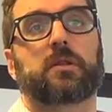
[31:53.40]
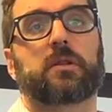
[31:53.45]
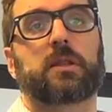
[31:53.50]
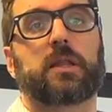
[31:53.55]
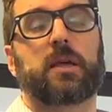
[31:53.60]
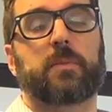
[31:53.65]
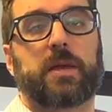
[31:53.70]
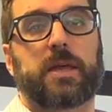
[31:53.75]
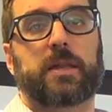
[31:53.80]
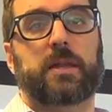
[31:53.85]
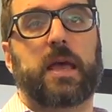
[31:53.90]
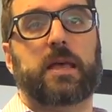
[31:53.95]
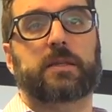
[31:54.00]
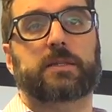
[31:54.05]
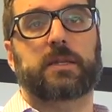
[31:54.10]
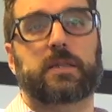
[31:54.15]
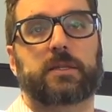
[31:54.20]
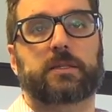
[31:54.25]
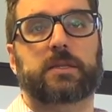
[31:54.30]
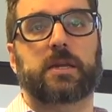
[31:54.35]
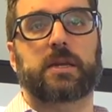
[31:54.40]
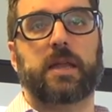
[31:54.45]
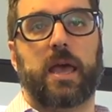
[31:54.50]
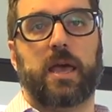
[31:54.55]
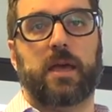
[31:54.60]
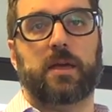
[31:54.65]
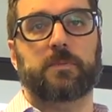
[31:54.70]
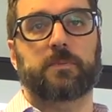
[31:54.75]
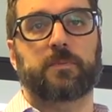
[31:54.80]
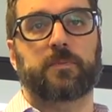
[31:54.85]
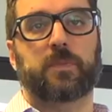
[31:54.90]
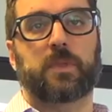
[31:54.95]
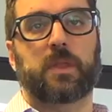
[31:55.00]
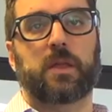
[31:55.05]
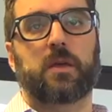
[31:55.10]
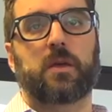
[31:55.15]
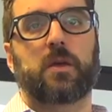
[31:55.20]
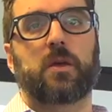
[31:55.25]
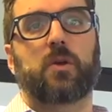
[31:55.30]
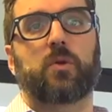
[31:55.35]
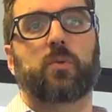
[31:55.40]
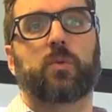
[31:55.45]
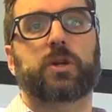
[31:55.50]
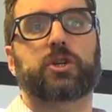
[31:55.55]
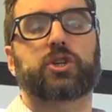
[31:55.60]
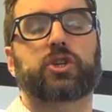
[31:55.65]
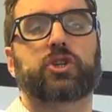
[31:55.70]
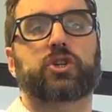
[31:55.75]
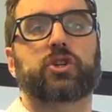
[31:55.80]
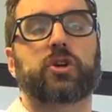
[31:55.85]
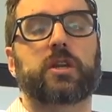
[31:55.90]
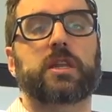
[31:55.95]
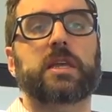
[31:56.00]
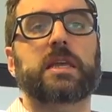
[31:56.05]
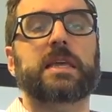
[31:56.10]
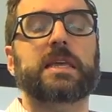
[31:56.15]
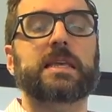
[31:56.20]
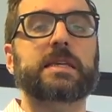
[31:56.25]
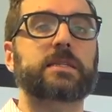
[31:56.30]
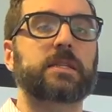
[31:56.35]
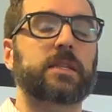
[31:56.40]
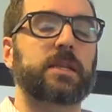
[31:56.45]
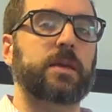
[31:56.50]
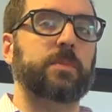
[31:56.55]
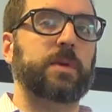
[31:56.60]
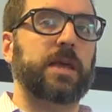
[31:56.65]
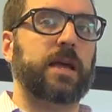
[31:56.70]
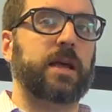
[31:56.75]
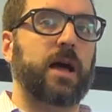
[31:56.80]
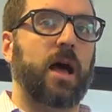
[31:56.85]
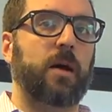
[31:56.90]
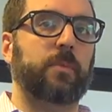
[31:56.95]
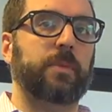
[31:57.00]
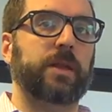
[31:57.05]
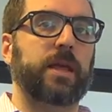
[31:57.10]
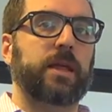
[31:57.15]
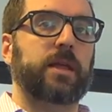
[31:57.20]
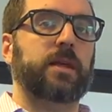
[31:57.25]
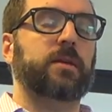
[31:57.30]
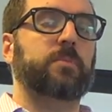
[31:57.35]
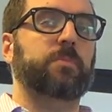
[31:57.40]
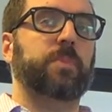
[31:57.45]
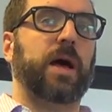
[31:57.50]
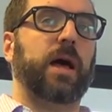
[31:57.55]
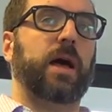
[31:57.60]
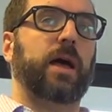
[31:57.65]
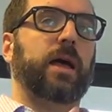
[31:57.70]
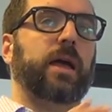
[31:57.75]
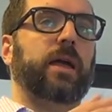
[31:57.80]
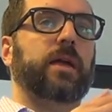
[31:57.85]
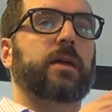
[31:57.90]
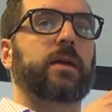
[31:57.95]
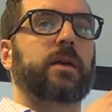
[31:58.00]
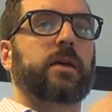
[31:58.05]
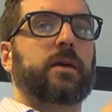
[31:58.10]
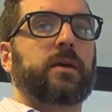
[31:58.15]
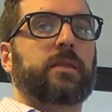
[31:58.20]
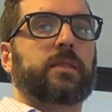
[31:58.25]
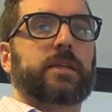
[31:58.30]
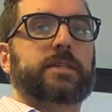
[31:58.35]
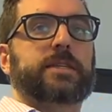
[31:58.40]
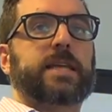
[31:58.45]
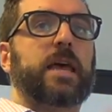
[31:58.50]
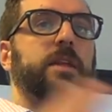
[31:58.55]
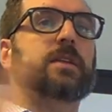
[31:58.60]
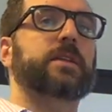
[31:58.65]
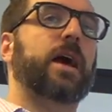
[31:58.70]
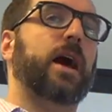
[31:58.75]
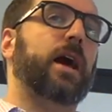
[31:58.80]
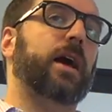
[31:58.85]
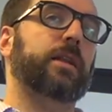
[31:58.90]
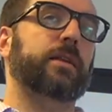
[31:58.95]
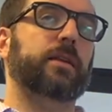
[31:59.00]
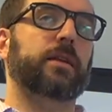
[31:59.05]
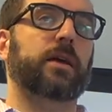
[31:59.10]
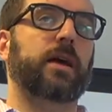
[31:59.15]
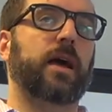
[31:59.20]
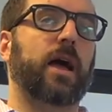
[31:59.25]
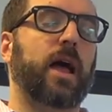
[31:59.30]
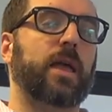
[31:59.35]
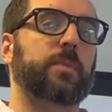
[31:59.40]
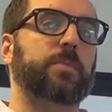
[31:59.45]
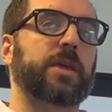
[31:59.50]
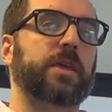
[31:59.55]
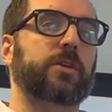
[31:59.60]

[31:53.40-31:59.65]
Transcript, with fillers: limit as it is today, which should easily be accommodated by the 10 dot IP